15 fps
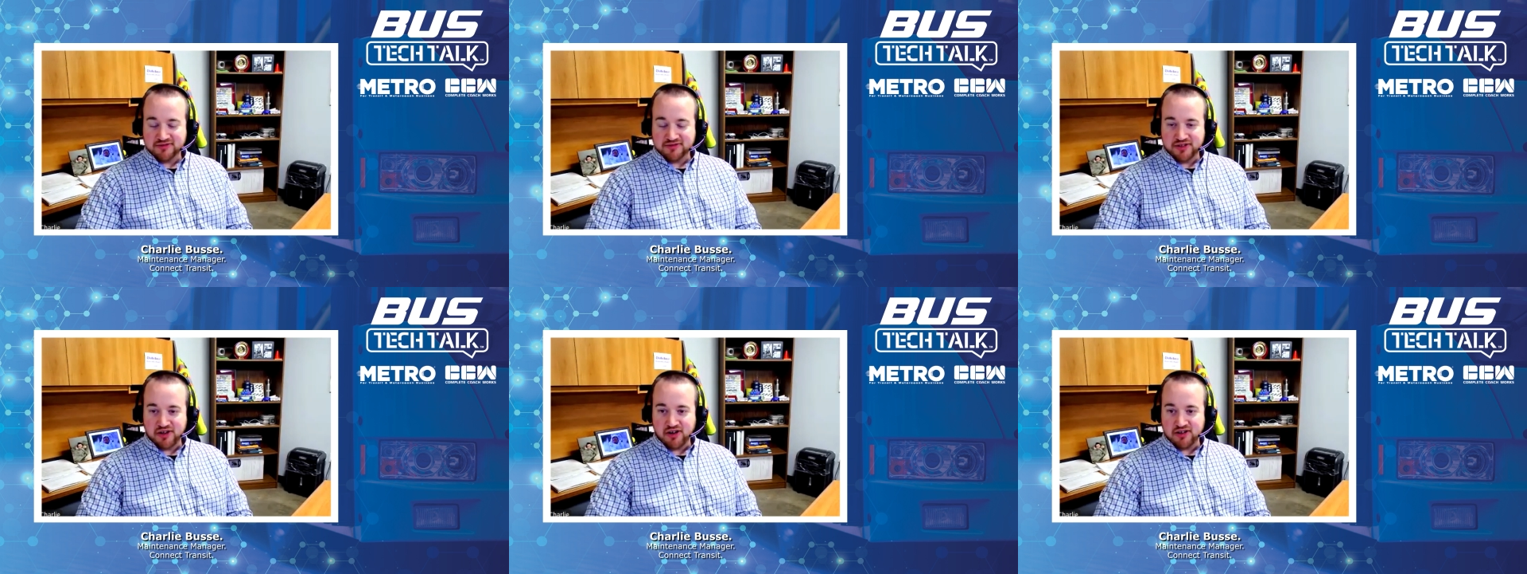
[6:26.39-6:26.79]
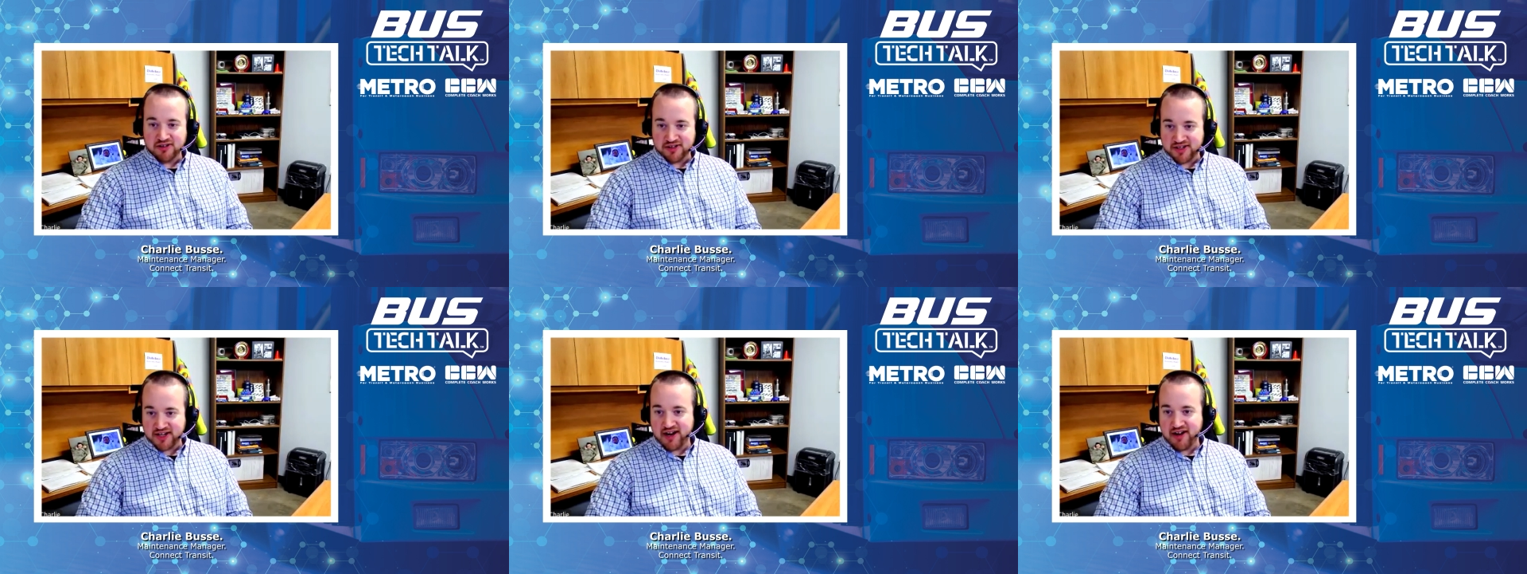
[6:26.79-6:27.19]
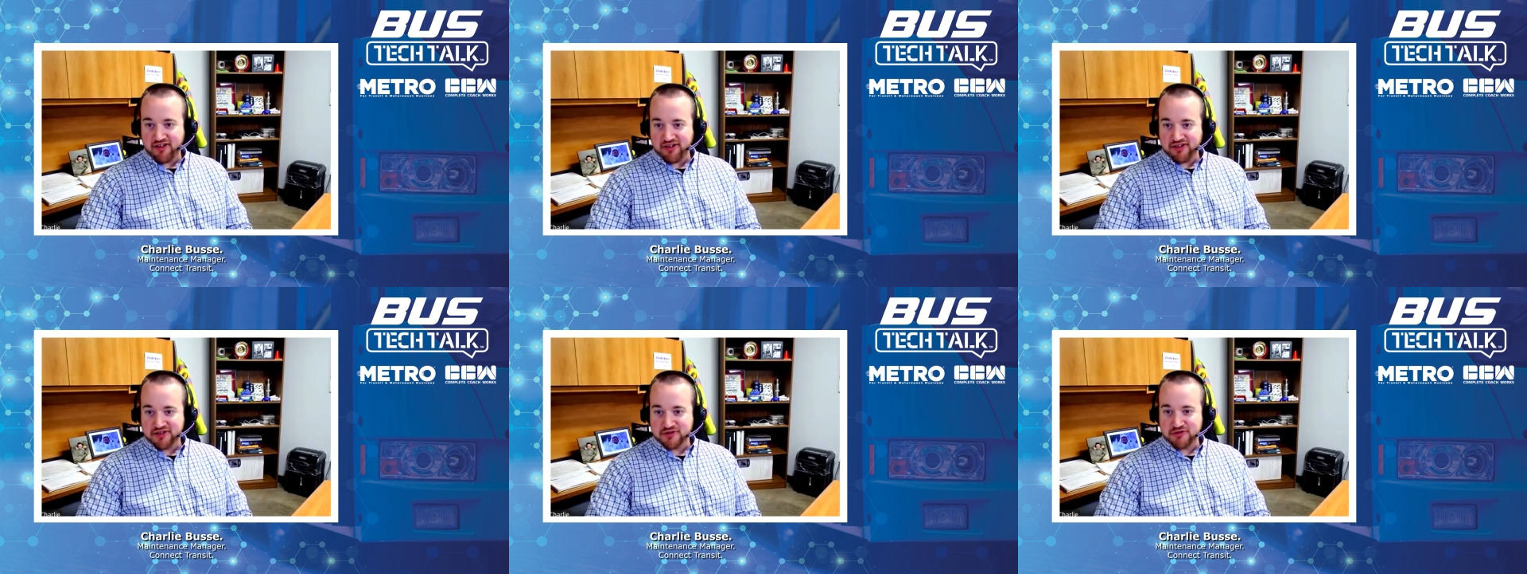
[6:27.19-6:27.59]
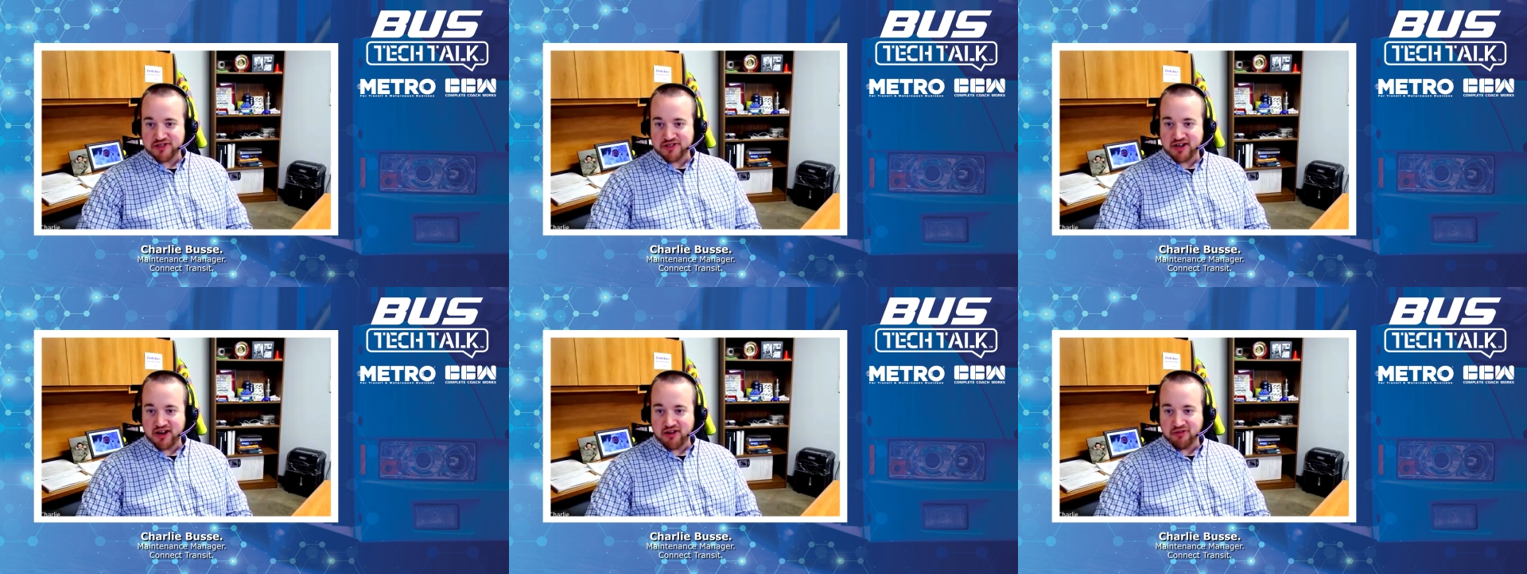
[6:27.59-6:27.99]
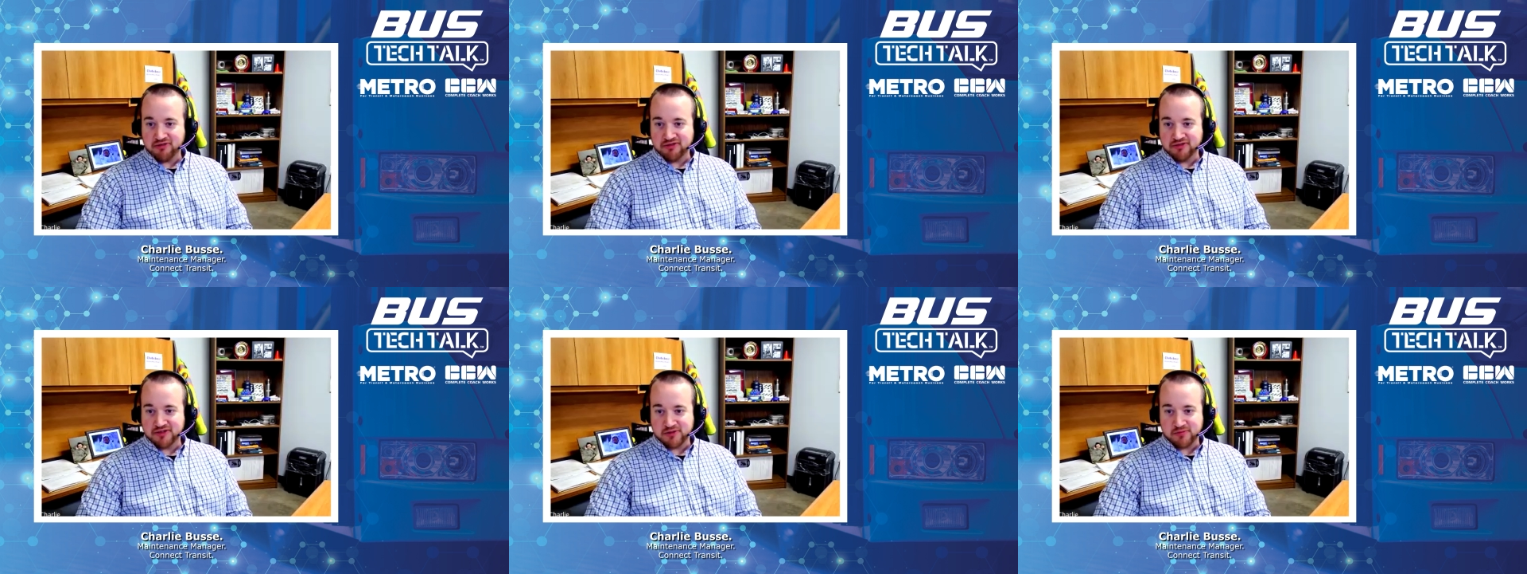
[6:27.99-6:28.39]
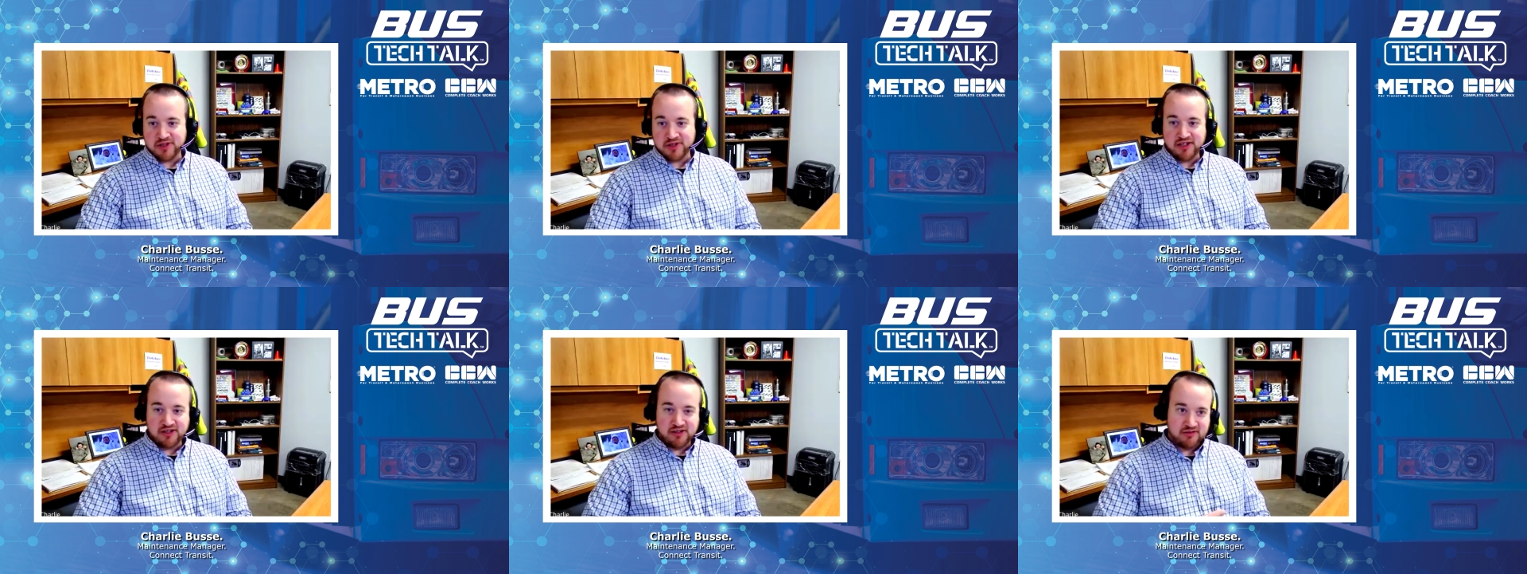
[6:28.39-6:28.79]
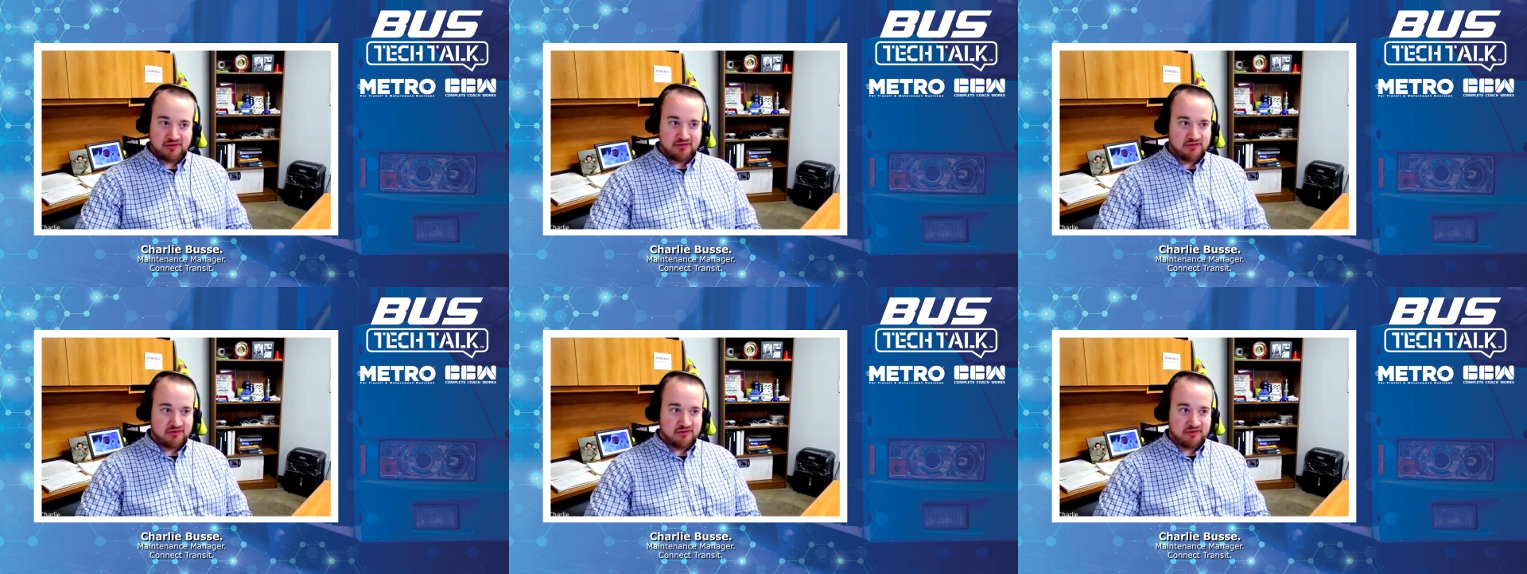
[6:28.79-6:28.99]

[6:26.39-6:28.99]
Dart and Dallas reach out to me